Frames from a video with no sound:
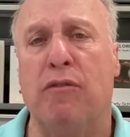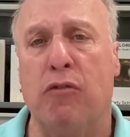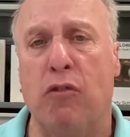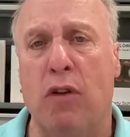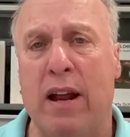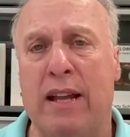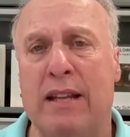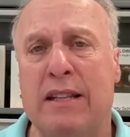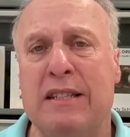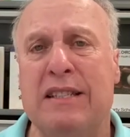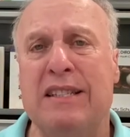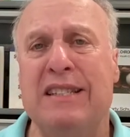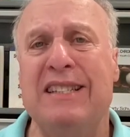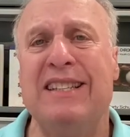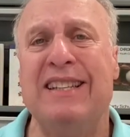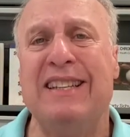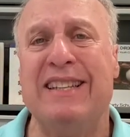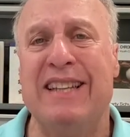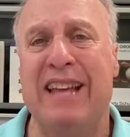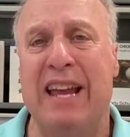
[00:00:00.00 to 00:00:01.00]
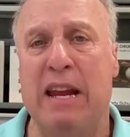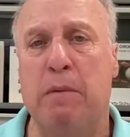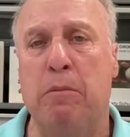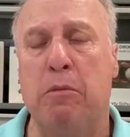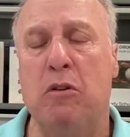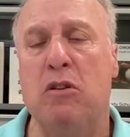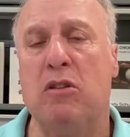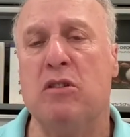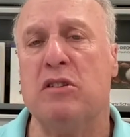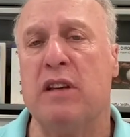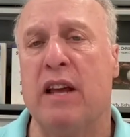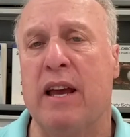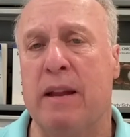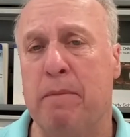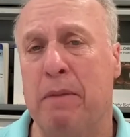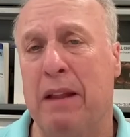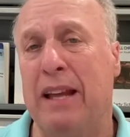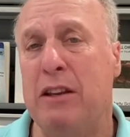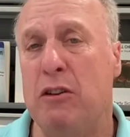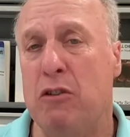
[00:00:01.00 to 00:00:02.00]
friends, neighbors,
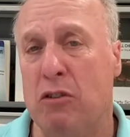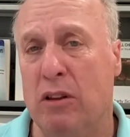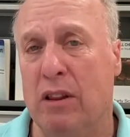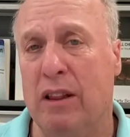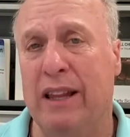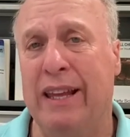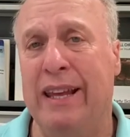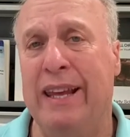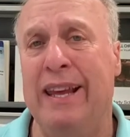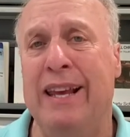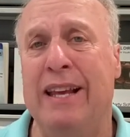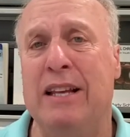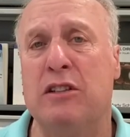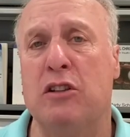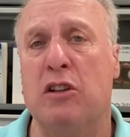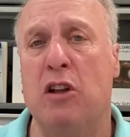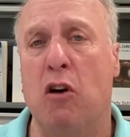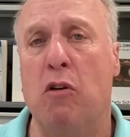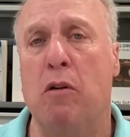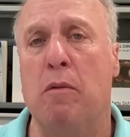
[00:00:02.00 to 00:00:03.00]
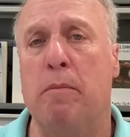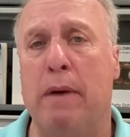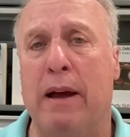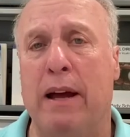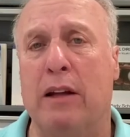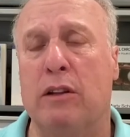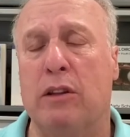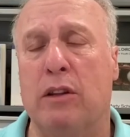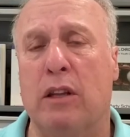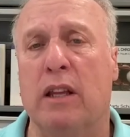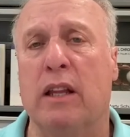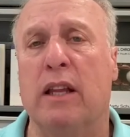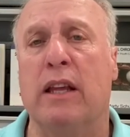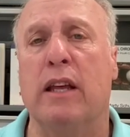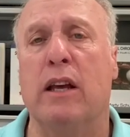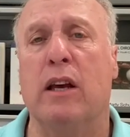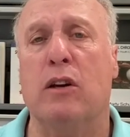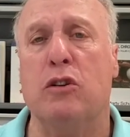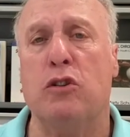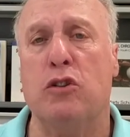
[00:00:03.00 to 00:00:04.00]
and let your leagues know about
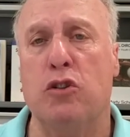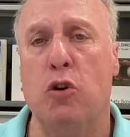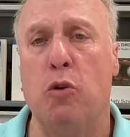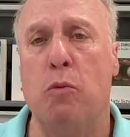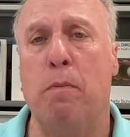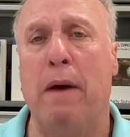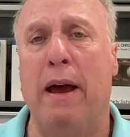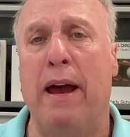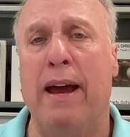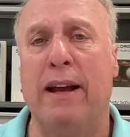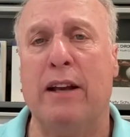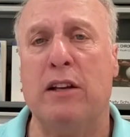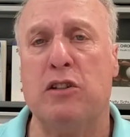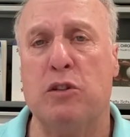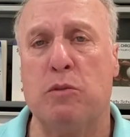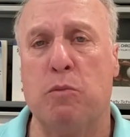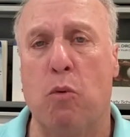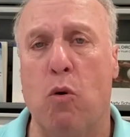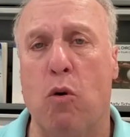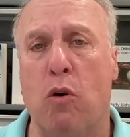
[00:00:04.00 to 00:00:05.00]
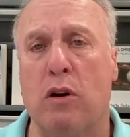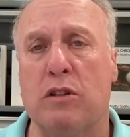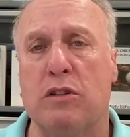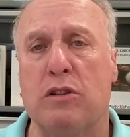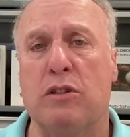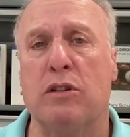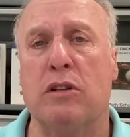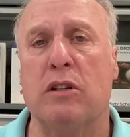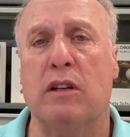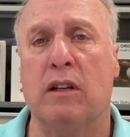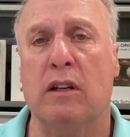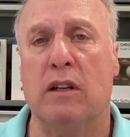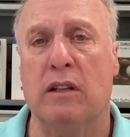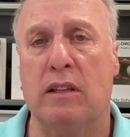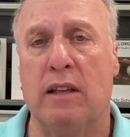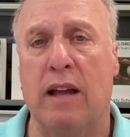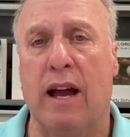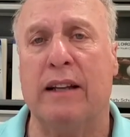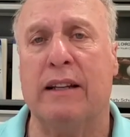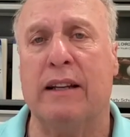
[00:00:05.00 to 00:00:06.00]
the
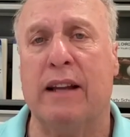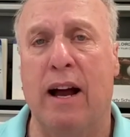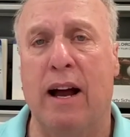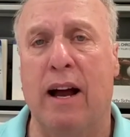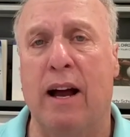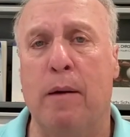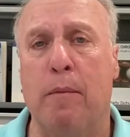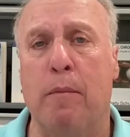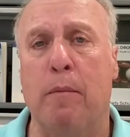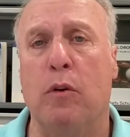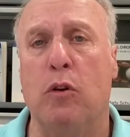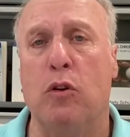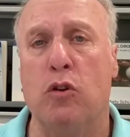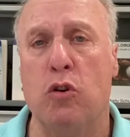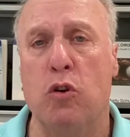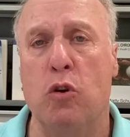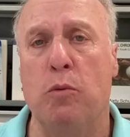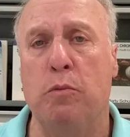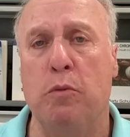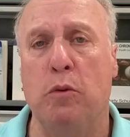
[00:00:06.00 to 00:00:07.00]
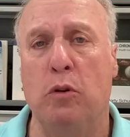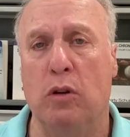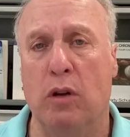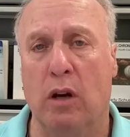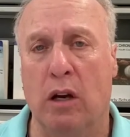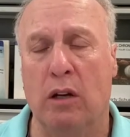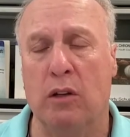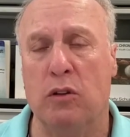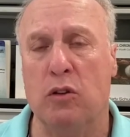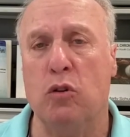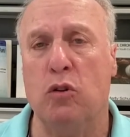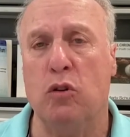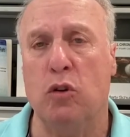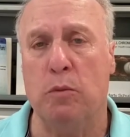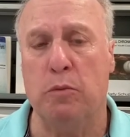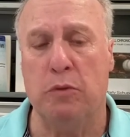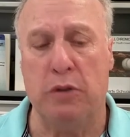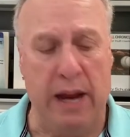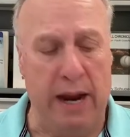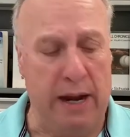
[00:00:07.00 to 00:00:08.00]
SchupakSports.com
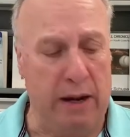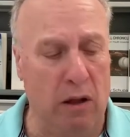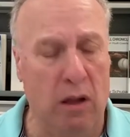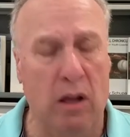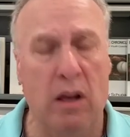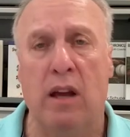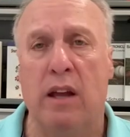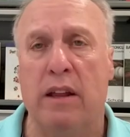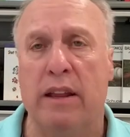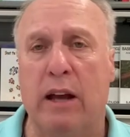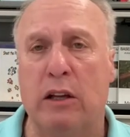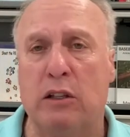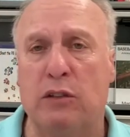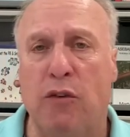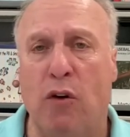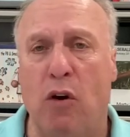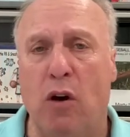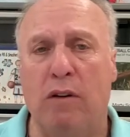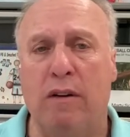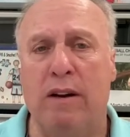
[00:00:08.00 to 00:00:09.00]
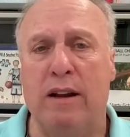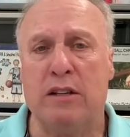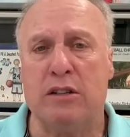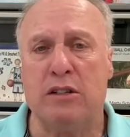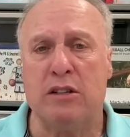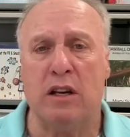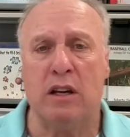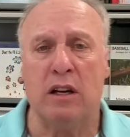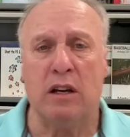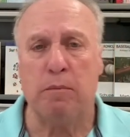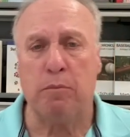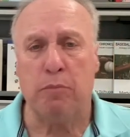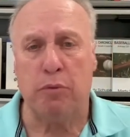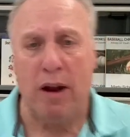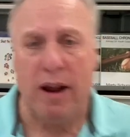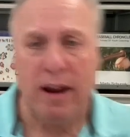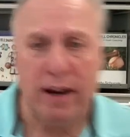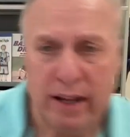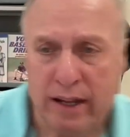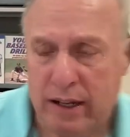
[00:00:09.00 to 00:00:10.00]
YouTube channel. Now, as far as
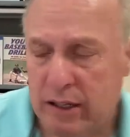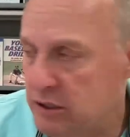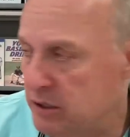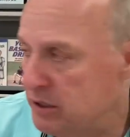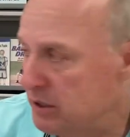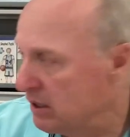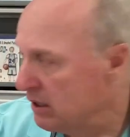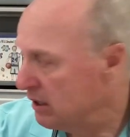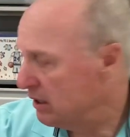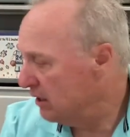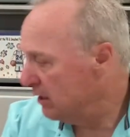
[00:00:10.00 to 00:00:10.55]
products,